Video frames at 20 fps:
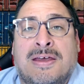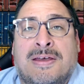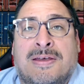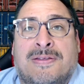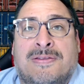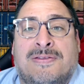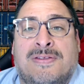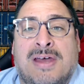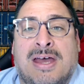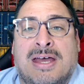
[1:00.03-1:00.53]

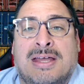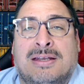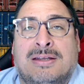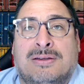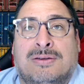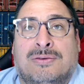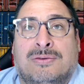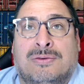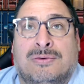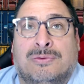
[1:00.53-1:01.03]

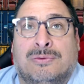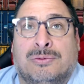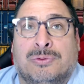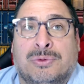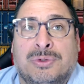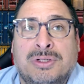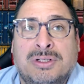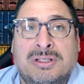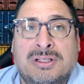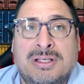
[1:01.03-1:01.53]
that
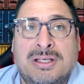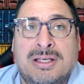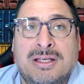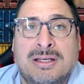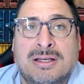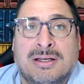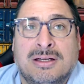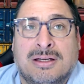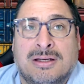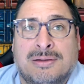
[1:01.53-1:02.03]

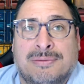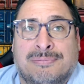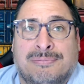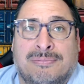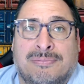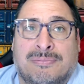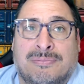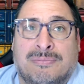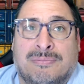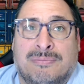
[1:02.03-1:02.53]
really
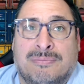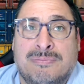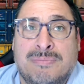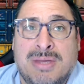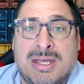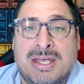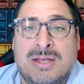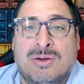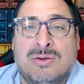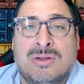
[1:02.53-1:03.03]

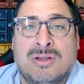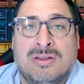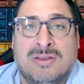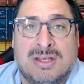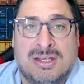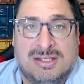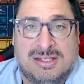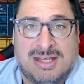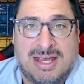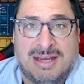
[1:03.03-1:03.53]
mean
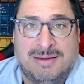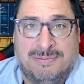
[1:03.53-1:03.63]
the same